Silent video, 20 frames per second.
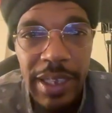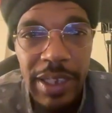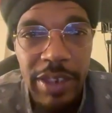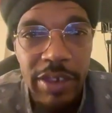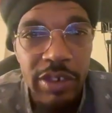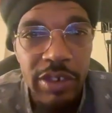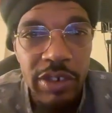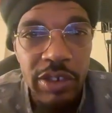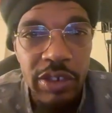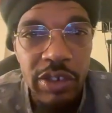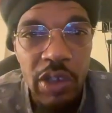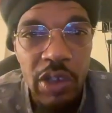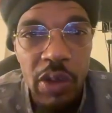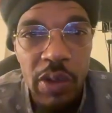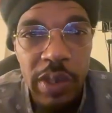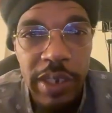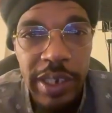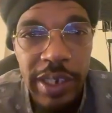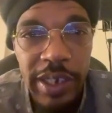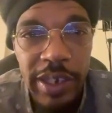You just go
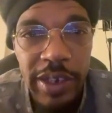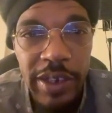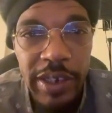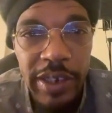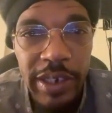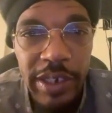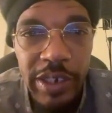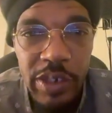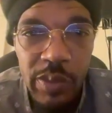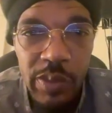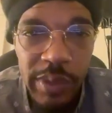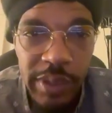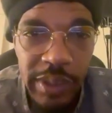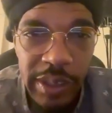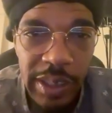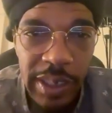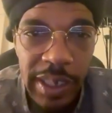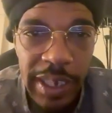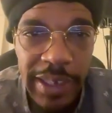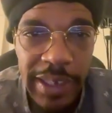in here and then you would
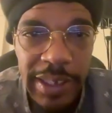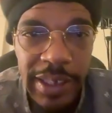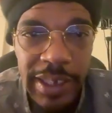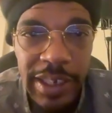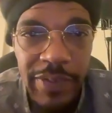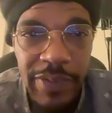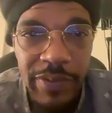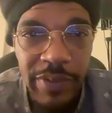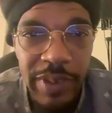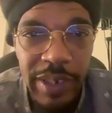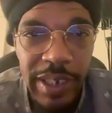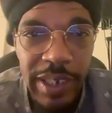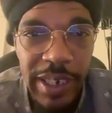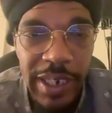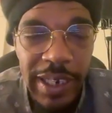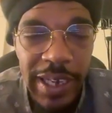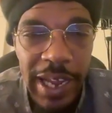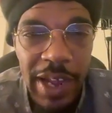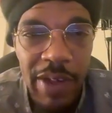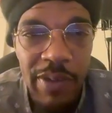select a different
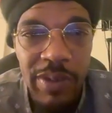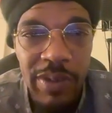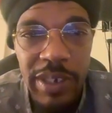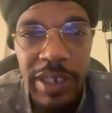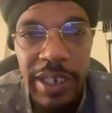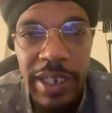account,